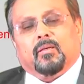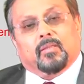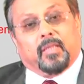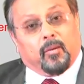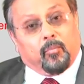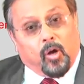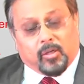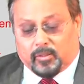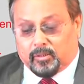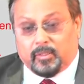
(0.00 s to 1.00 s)
They are
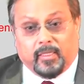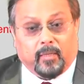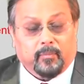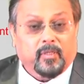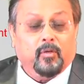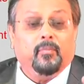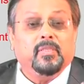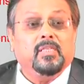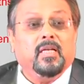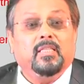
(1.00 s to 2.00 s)
blockers. They are,
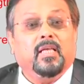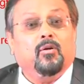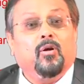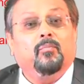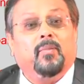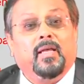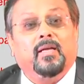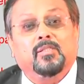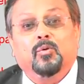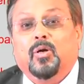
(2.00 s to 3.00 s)
basically they are all
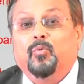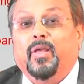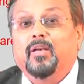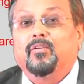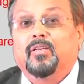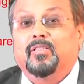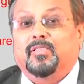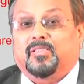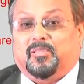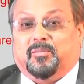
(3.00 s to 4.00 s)
players who are well
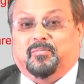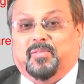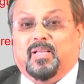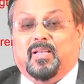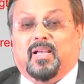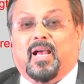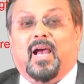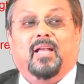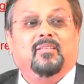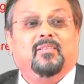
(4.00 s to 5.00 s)
rehearsed,
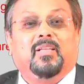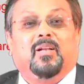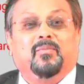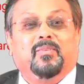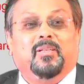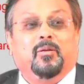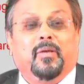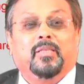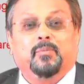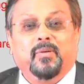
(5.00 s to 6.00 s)
and they are,
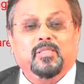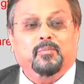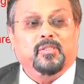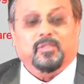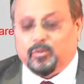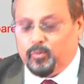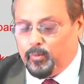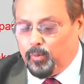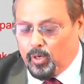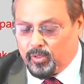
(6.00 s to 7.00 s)
experienced person who will
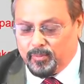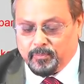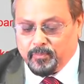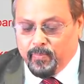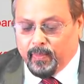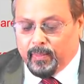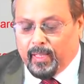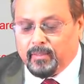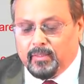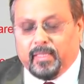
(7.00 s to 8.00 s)
block.
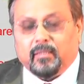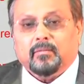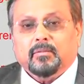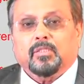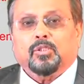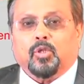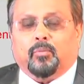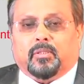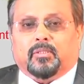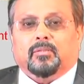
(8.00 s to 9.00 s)
And then the
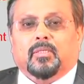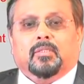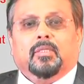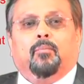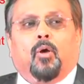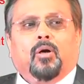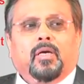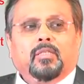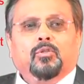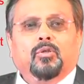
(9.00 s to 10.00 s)
stopper. The
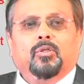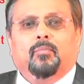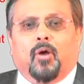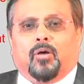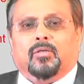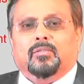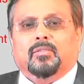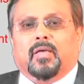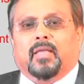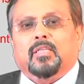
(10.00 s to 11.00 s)
blocker is going to block,
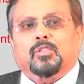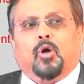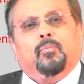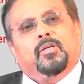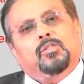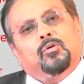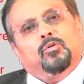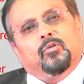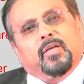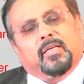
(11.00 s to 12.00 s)
and the stopper is going
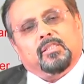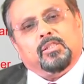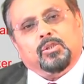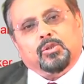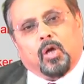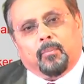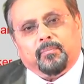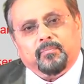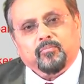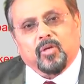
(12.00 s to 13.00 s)
to really stop.
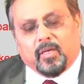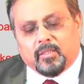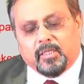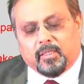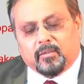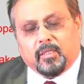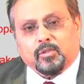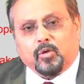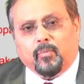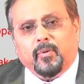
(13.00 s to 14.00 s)
See, the
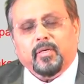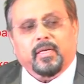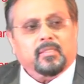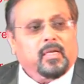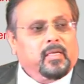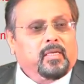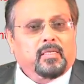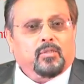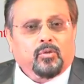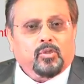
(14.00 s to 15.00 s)
stopper is, he
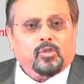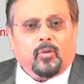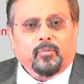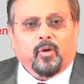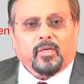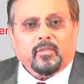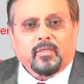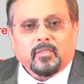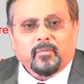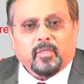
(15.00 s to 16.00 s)
is going to stop you at
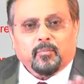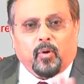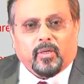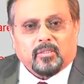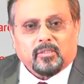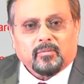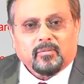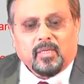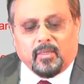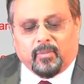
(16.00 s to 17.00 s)
intermediate points.
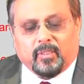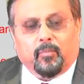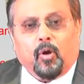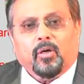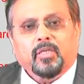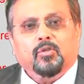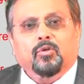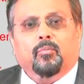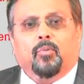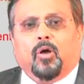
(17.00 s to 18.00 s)
but the blocker is going
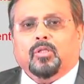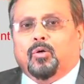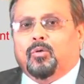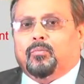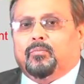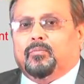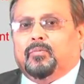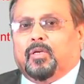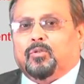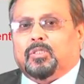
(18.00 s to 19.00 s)
to block the whole
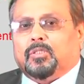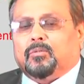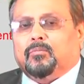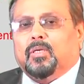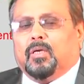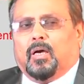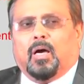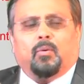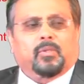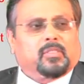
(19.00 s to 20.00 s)
negotiation.
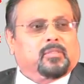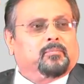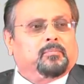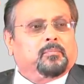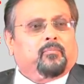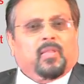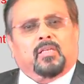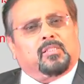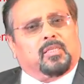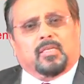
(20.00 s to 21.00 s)
How is it?
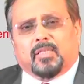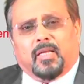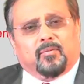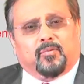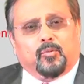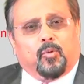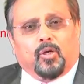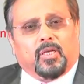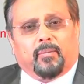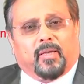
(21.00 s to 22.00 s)
It's just like football
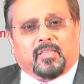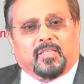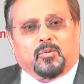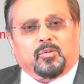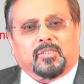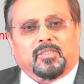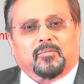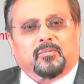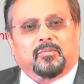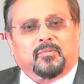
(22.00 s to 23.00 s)
game, as I do see.
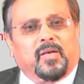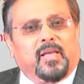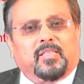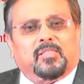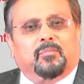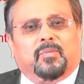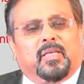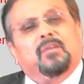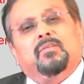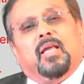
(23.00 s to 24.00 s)
Very simply,
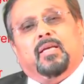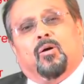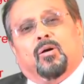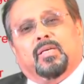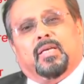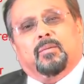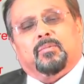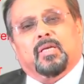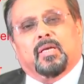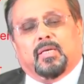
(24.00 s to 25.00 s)
even like hockey
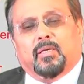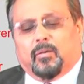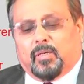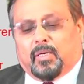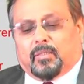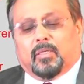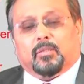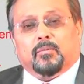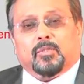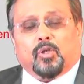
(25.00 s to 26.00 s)
games. The
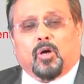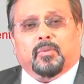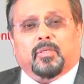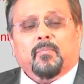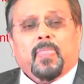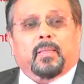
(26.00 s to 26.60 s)
stopper,